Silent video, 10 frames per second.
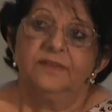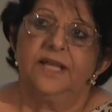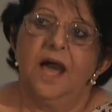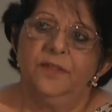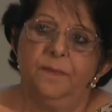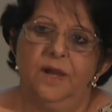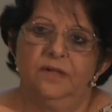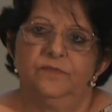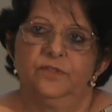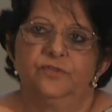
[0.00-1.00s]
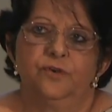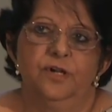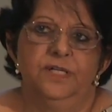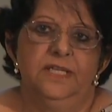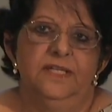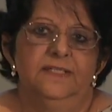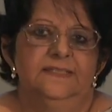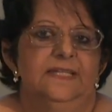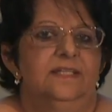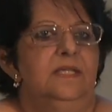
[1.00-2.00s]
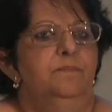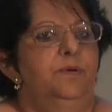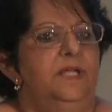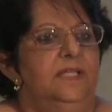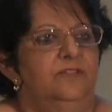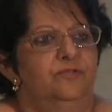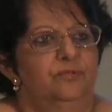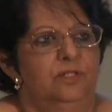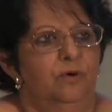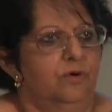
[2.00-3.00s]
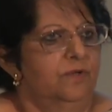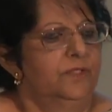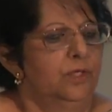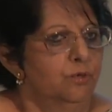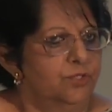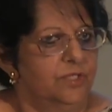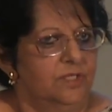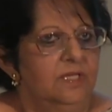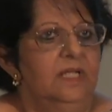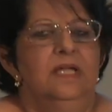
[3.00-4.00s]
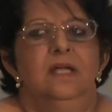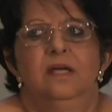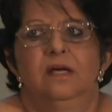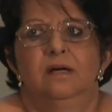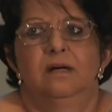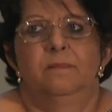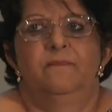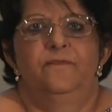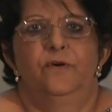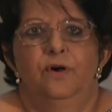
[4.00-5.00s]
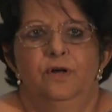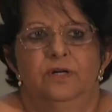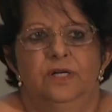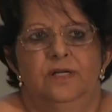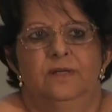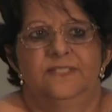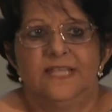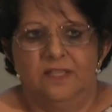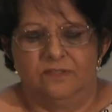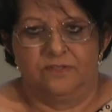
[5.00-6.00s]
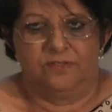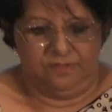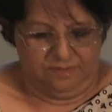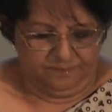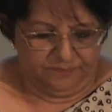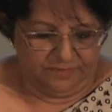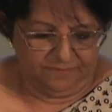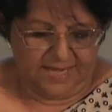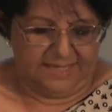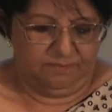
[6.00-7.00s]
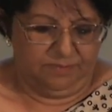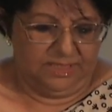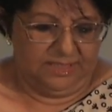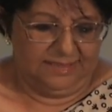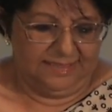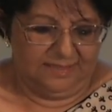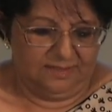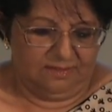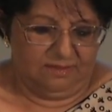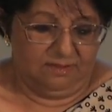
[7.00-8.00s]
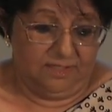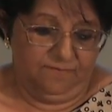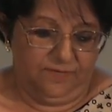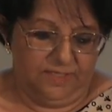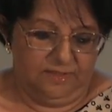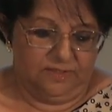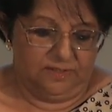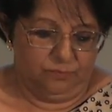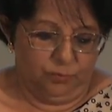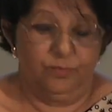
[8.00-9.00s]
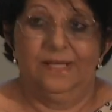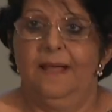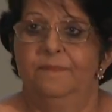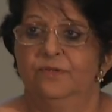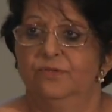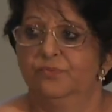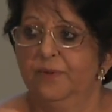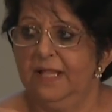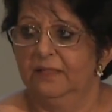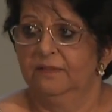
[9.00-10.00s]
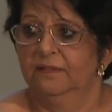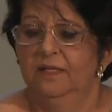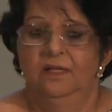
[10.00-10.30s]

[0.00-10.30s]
The other part of the story is that he prays to the Lord of the Ocean um, for uh, sons, the fact being that he feels what will happen to his wealth